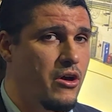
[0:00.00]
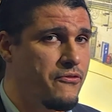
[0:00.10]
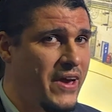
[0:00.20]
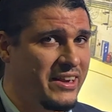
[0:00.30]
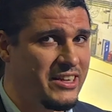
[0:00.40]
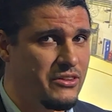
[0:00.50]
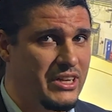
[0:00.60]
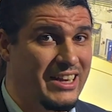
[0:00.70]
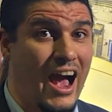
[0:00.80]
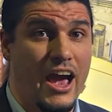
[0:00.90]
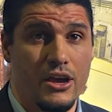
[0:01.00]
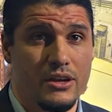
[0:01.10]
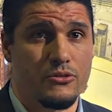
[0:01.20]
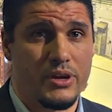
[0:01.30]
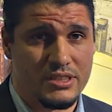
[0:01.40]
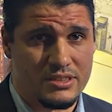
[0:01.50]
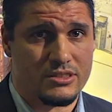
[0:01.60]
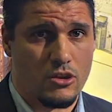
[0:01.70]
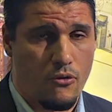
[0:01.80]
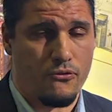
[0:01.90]
affected with higher
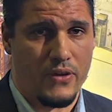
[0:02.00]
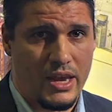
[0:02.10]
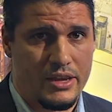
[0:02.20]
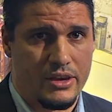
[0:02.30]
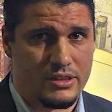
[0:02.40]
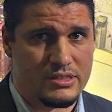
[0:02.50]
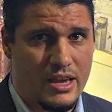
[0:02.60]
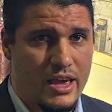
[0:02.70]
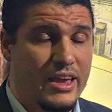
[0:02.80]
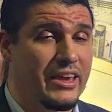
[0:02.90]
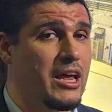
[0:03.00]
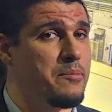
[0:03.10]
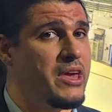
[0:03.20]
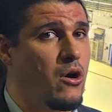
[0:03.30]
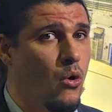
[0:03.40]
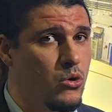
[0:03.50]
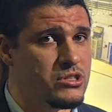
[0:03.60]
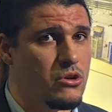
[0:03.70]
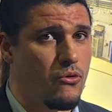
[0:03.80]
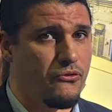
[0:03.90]
risks of failures can be
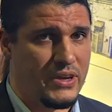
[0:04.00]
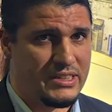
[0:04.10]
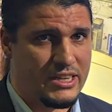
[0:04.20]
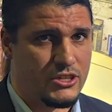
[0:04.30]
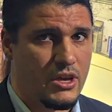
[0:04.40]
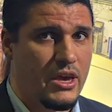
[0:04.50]
also fitted